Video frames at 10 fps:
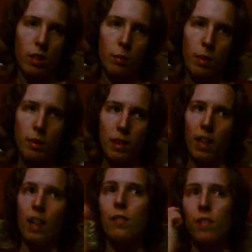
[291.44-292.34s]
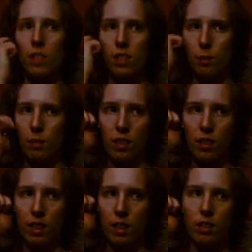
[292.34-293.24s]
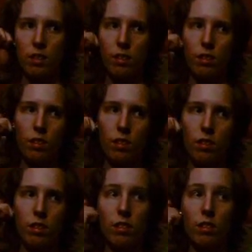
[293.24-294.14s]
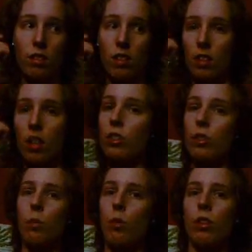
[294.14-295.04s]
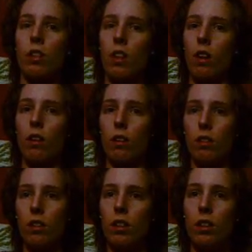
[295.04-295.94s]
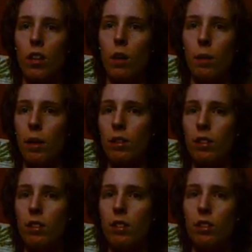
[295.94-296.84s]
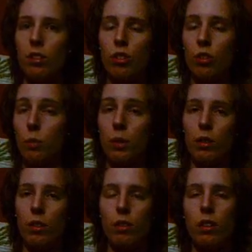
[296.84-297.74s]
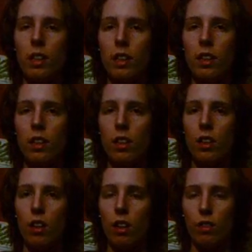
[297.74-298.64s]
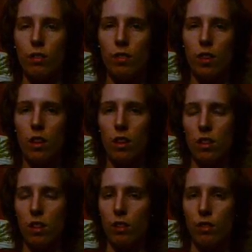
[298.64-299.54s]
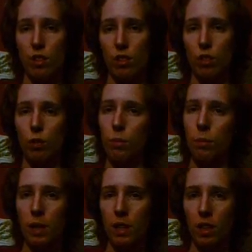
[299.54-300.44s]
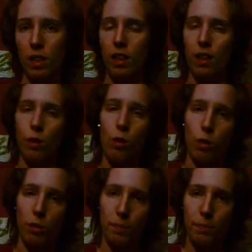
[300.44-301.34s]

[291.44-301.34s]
Maybe life is something that does not support our apparent superiority of ourselves as the human being at all.